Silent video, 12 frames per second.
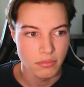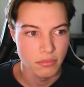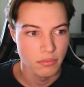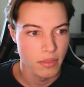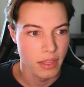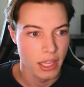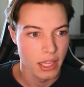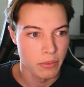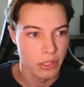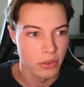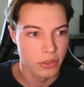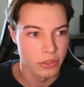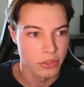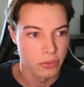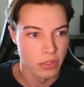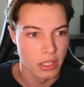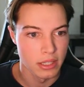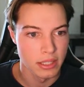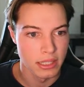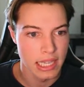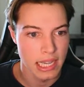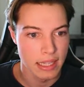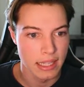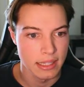and we're going to run the
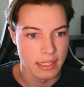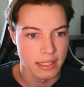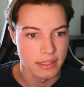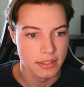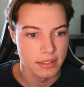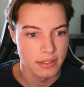Kali Linux